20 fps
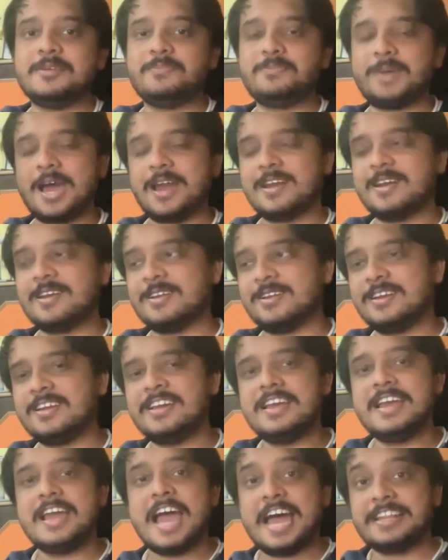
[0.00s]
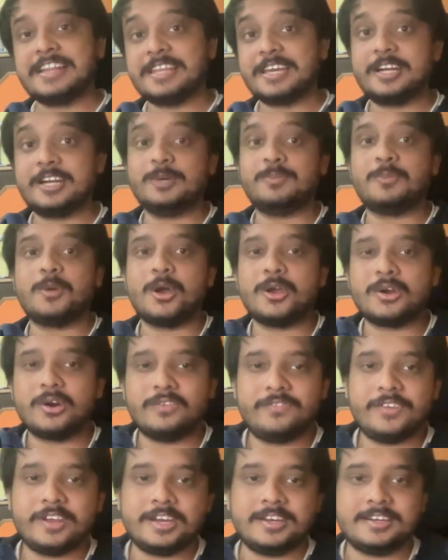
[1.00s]
parallel and they can deploy
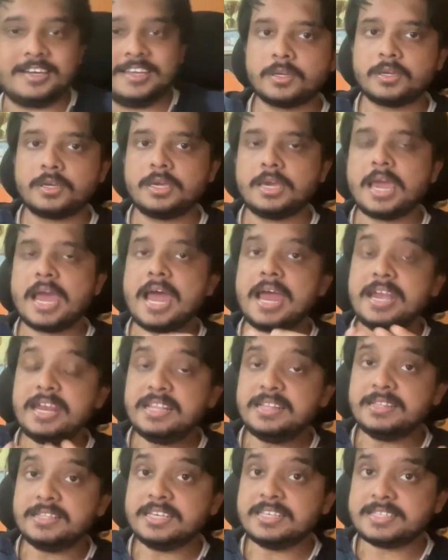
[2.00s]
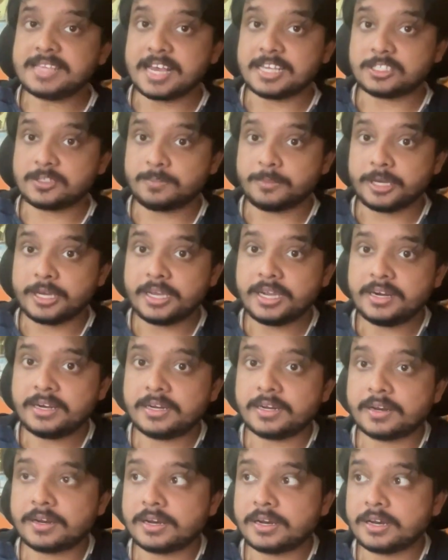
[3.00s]
confidently and in this
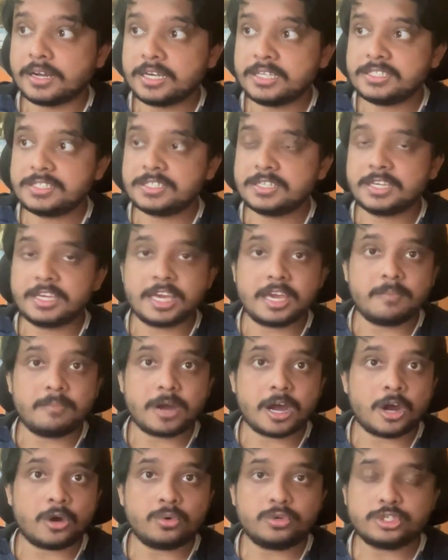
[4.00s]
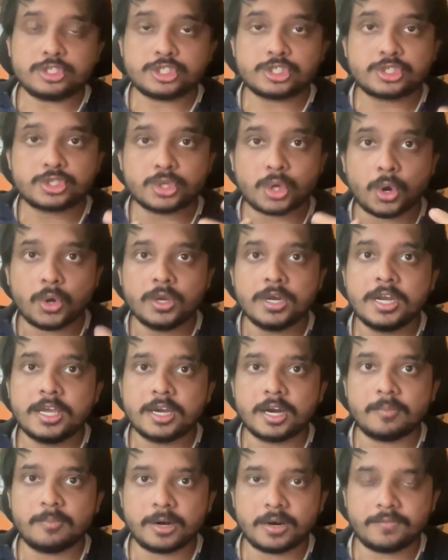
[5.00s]
aspect rust came out strongly
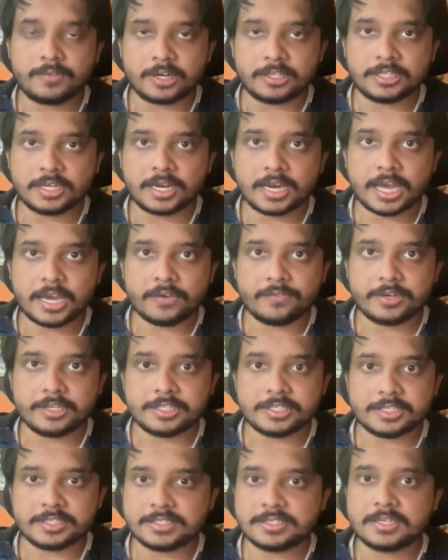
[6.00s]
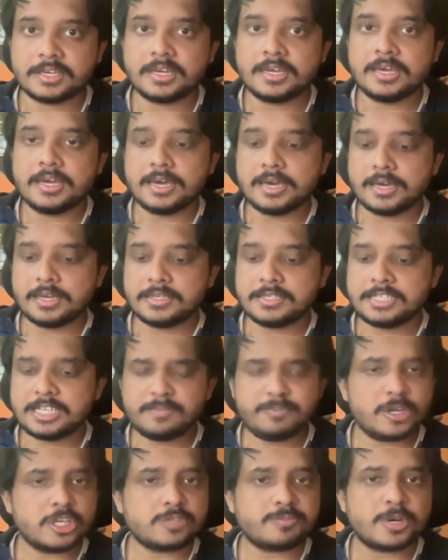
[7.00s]
above other languages c++
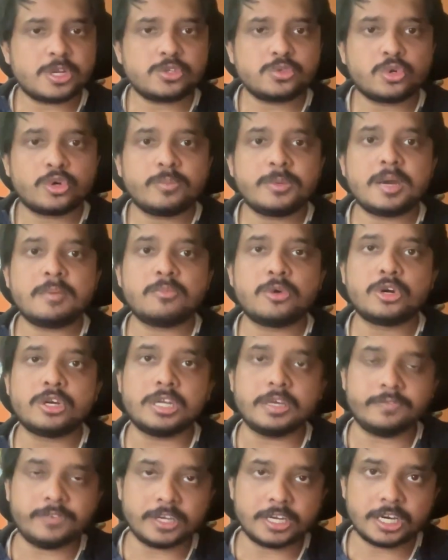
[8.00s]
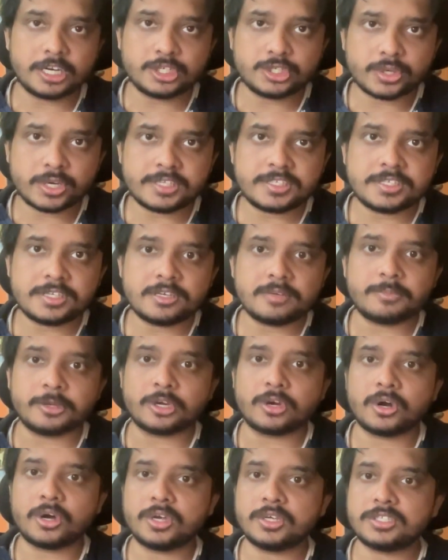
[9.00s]
would be a more difficult choice here
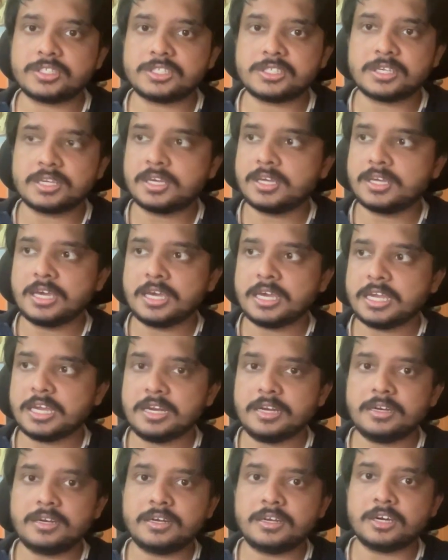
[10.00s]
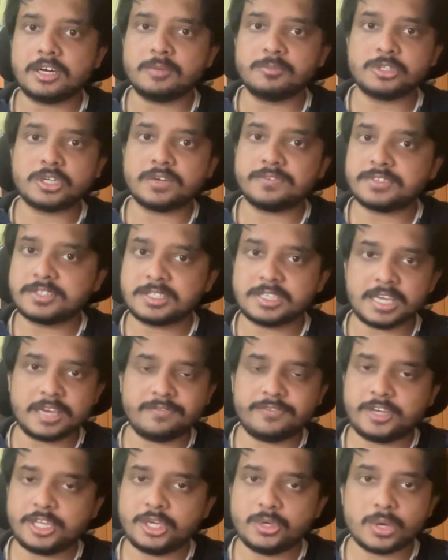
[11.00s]
because in terms of
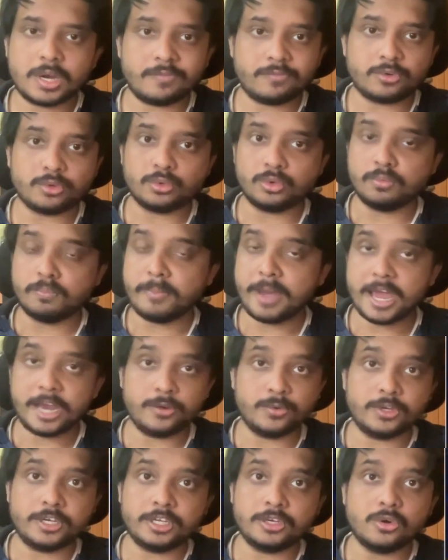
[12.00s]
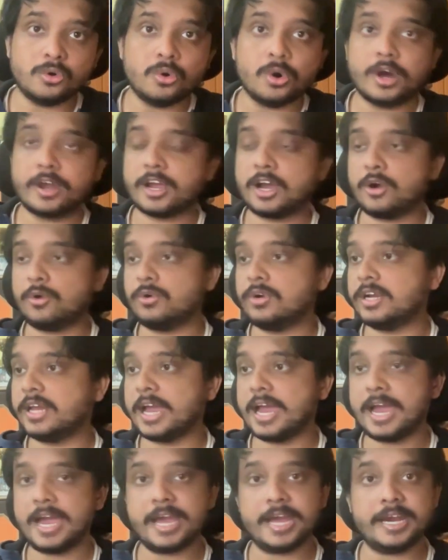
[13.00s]
safety you have to manually go around
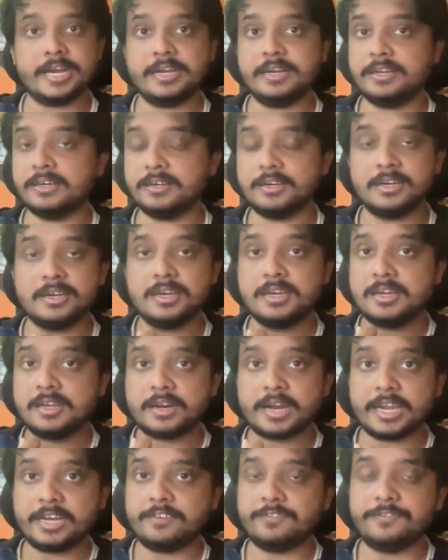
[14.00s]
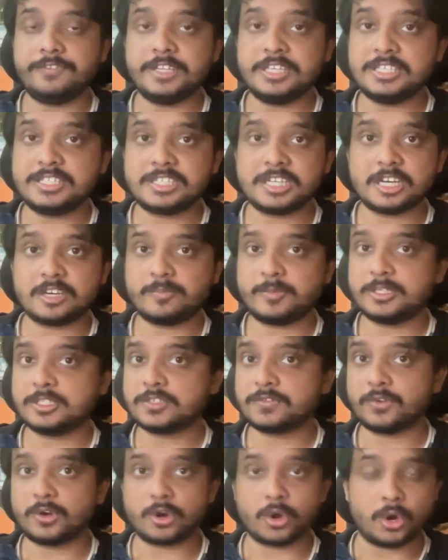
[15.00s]
and uh, write free
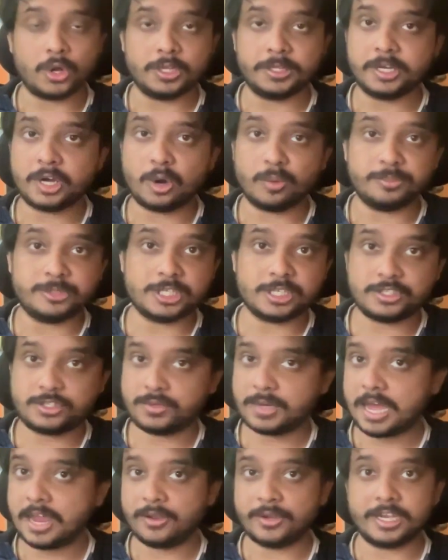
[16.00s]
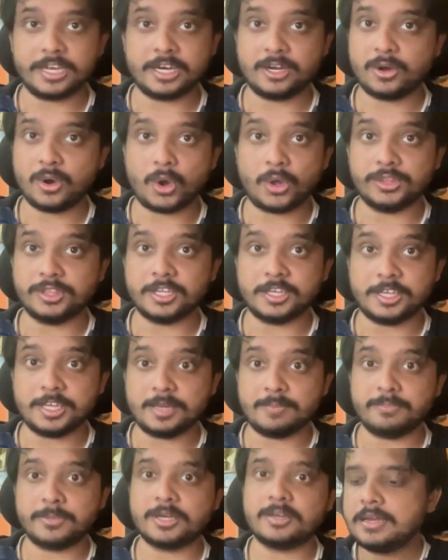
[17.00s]
statements for all the objects you allocated on the
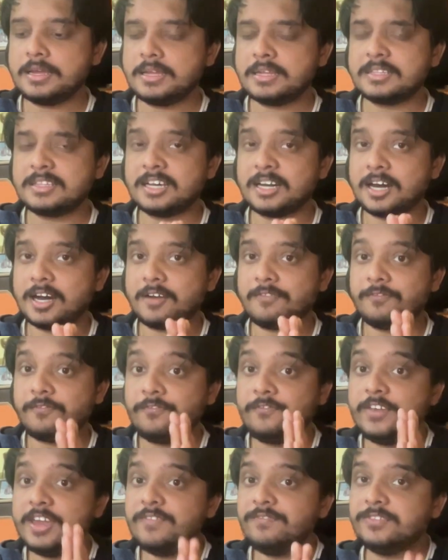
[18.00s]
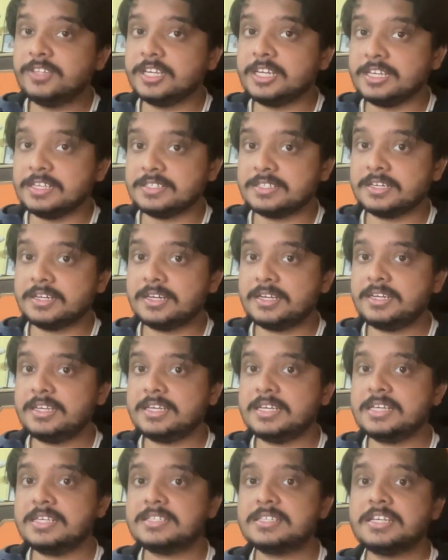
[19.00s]
heap the fifth reason
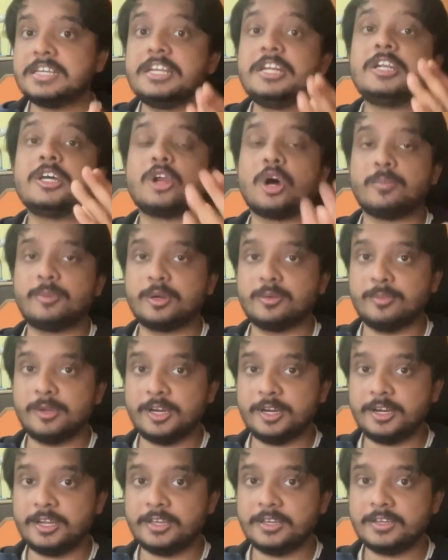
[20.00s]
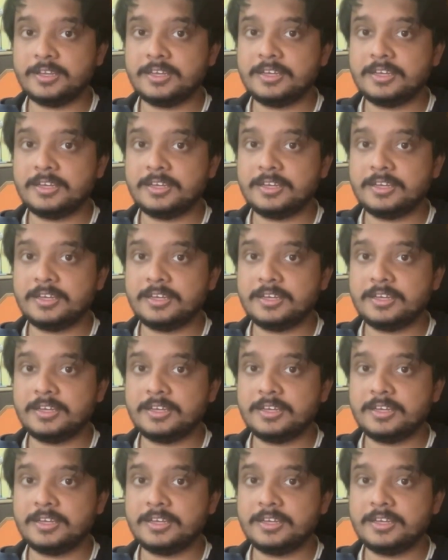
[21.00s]
is interoperability.